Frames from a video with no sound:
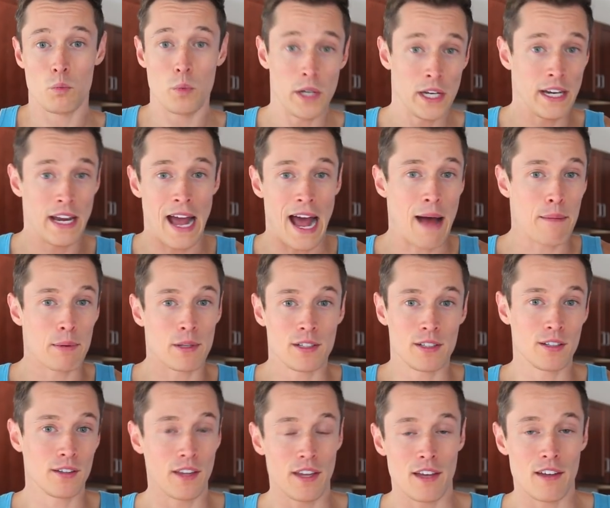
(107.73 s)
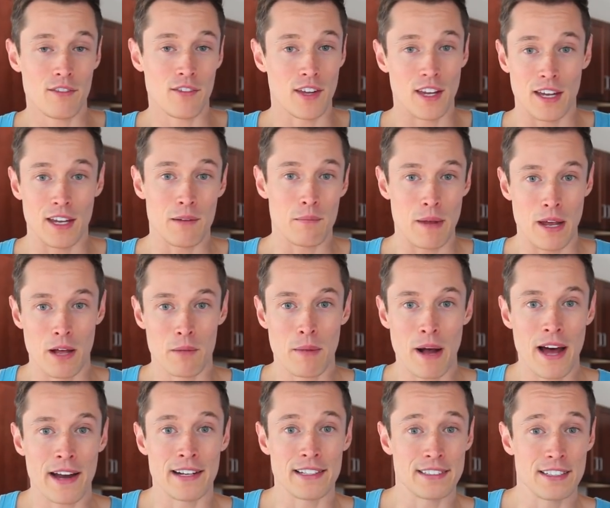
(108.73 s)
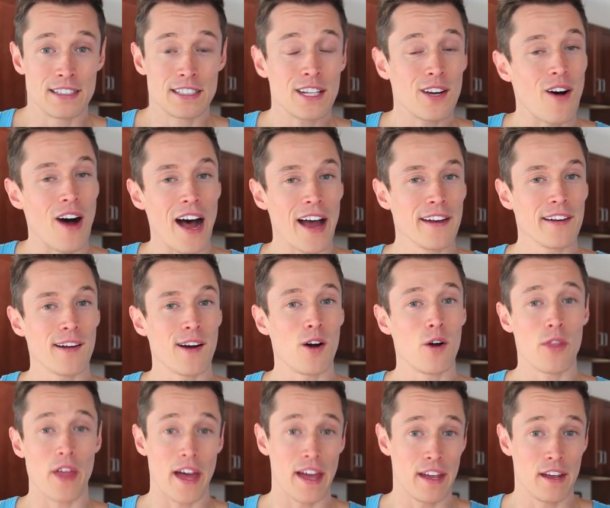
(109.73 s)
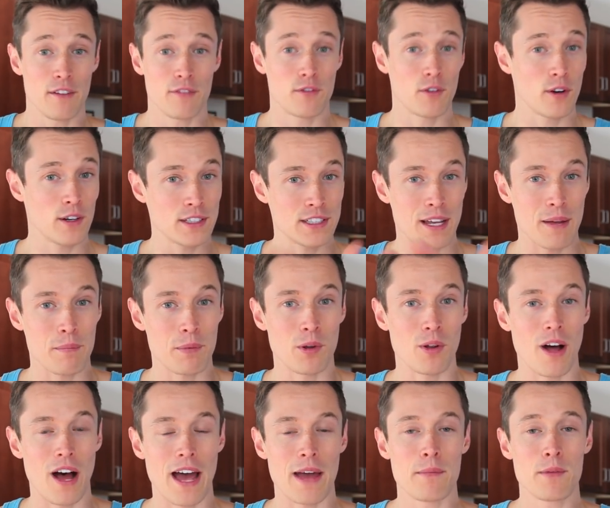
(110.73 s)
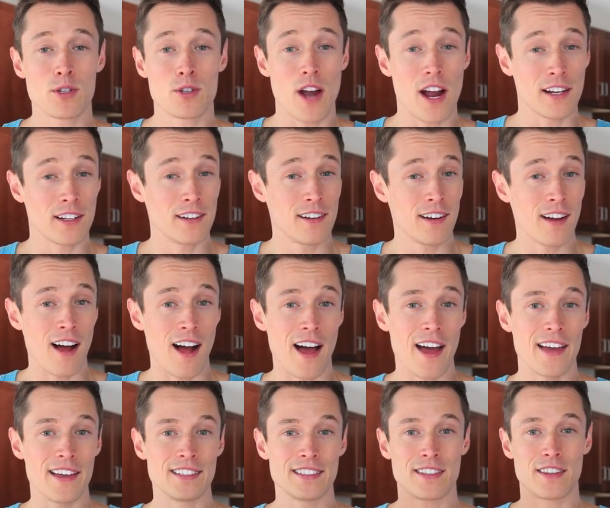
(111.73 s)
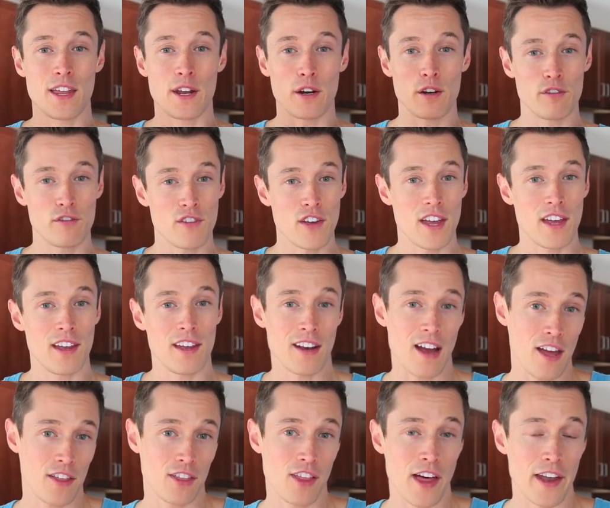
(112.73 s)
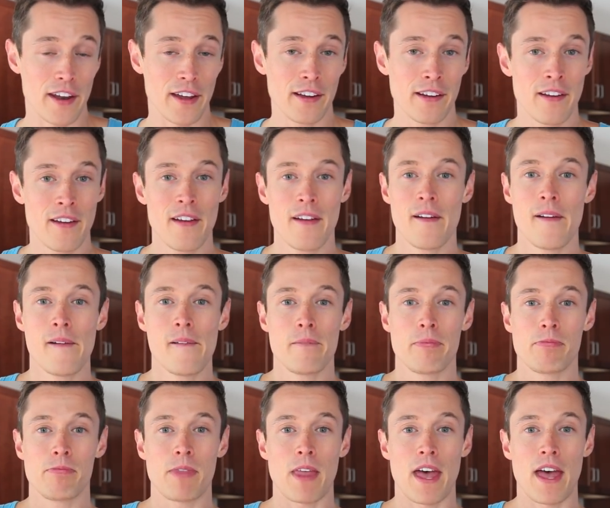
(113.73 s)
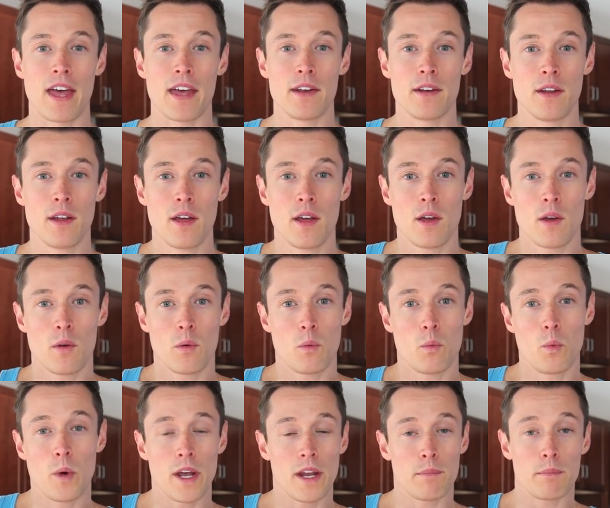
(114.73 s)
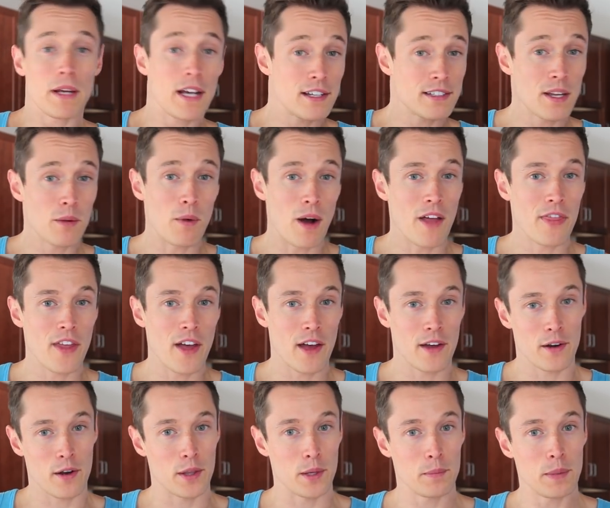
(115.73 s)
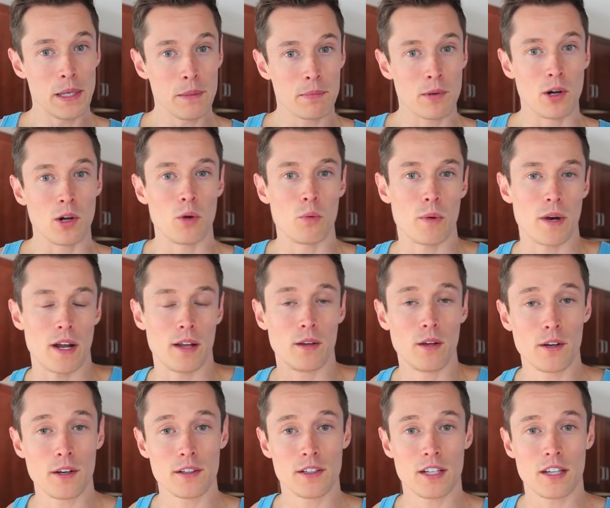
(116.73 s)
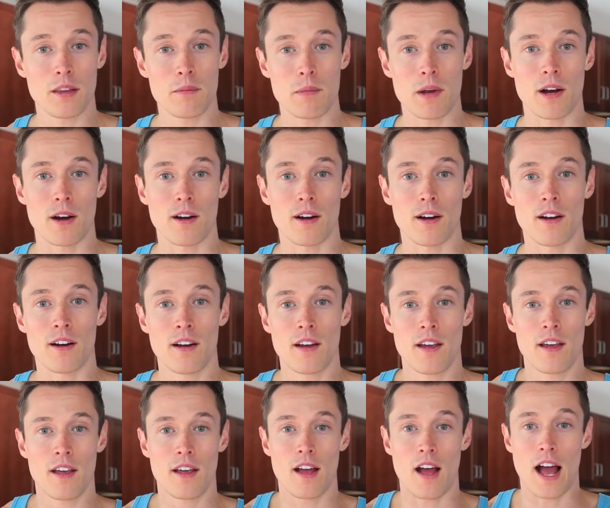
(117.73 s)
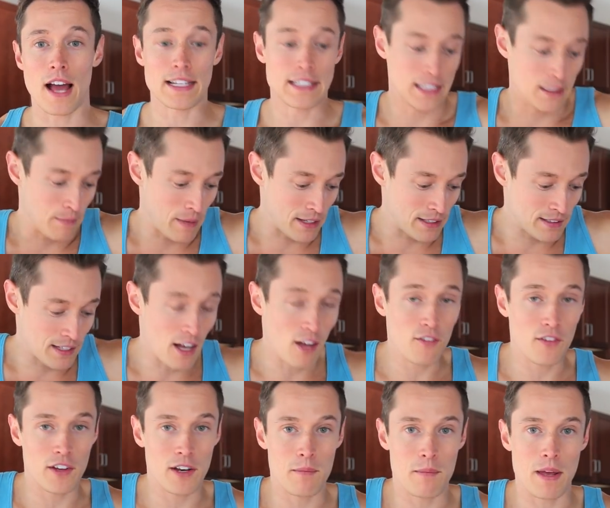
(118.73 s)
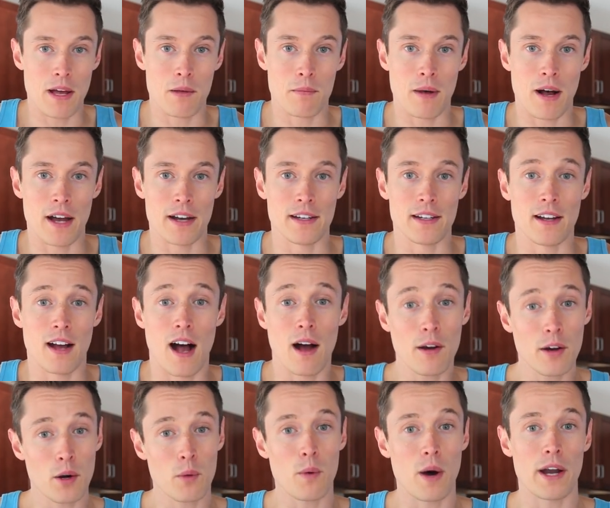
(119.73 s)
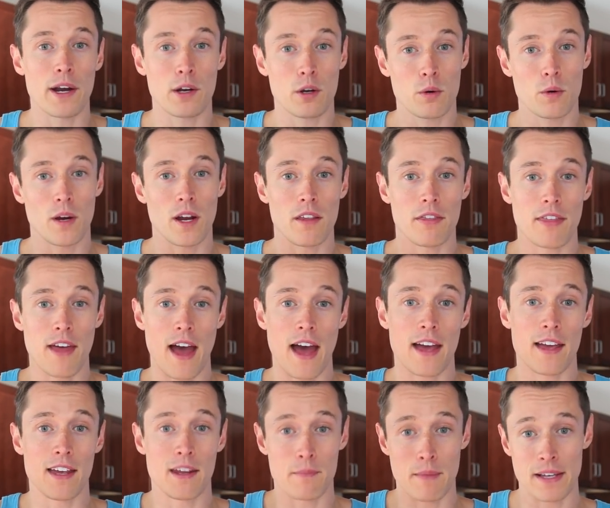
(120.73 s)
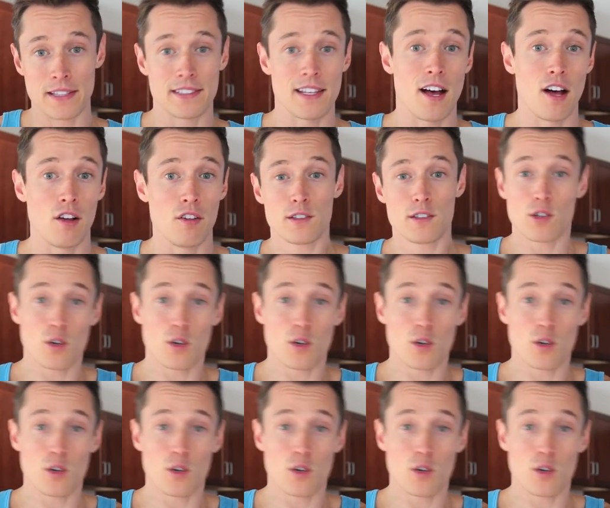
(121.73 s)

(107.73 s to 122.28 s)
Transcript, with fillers: We happen to live in male bodies. And so I know that if, for example, I'm attracted to guys that are fit and athletic, then when, because I want that in other people, when I look into the mirror, I see myself in a male body, I'm gonna wanna create that in myself.